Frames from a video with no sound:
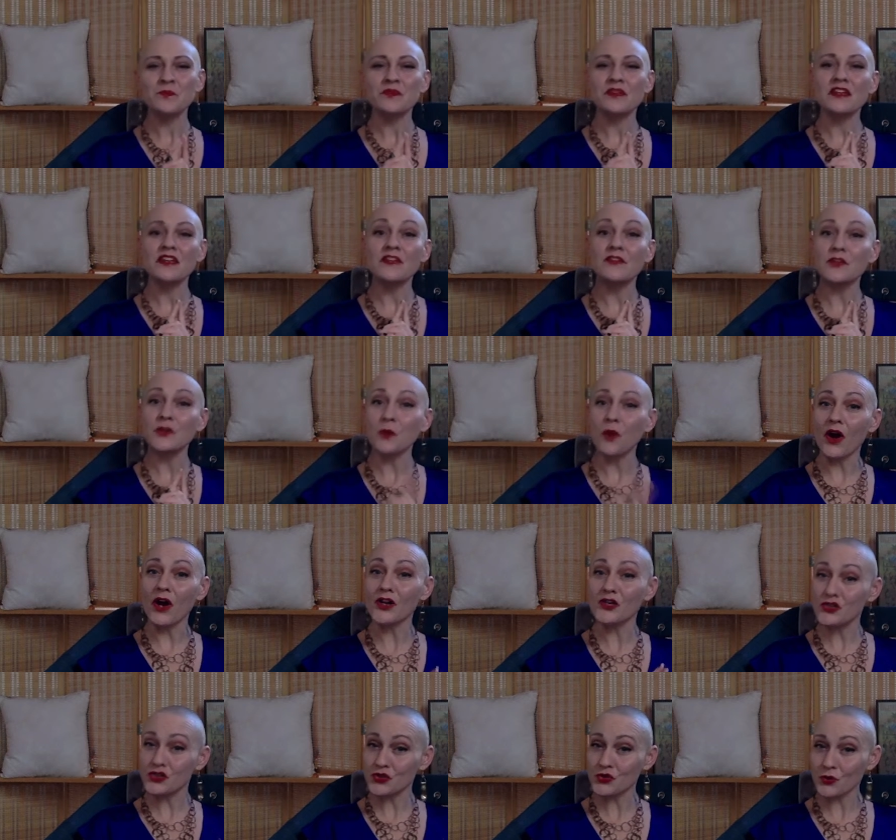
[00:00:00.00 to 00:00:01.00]
if you aren't
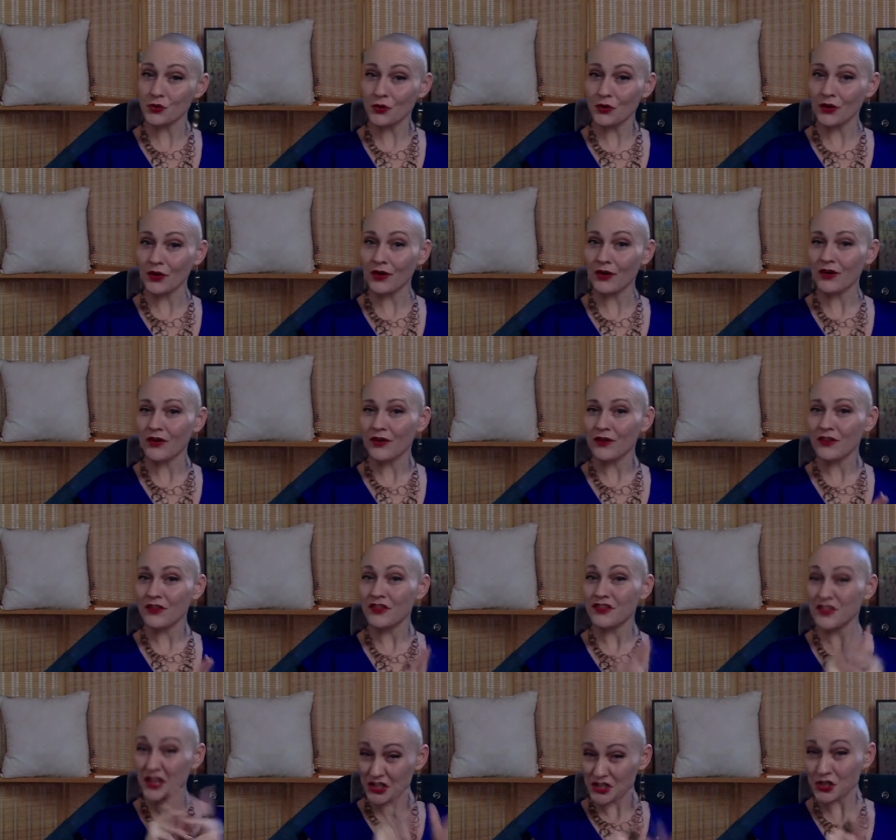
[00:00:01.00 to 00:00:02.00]
sure
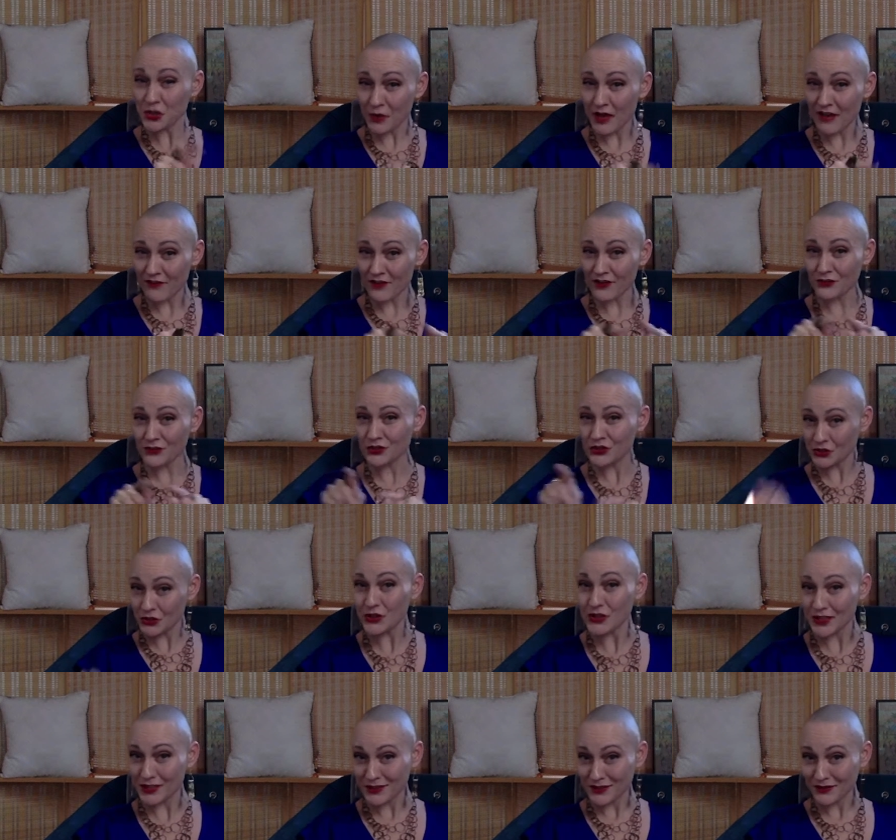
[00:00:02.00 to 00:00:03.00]
that you have
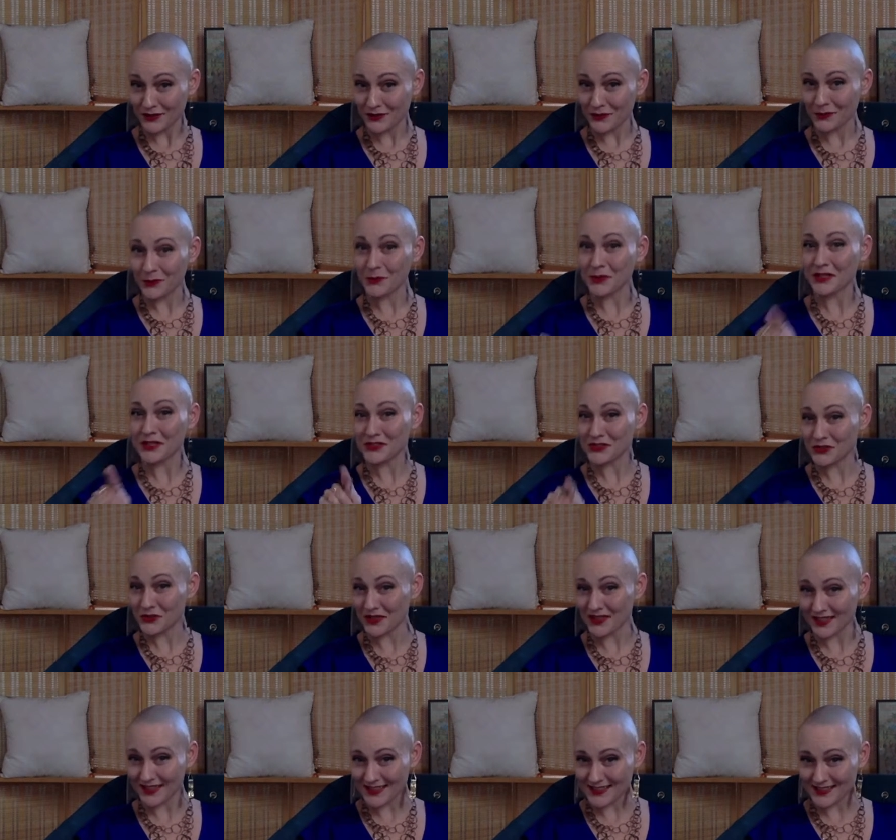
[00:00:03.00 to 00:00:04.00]
understood what he's doing
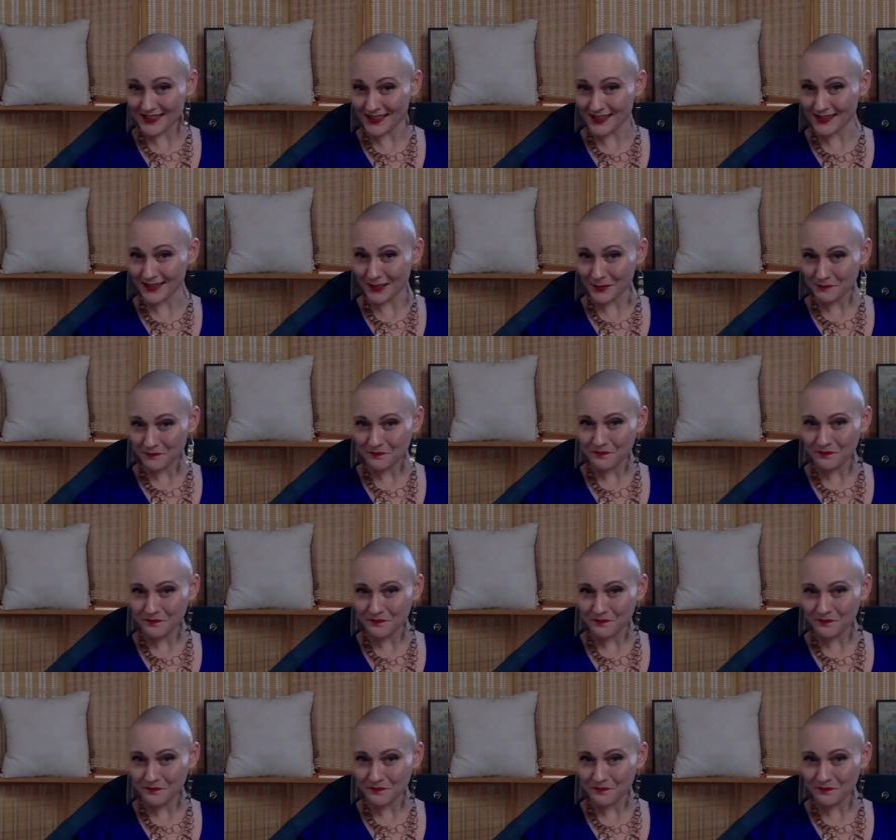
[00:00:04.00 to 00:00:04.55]
in his essay.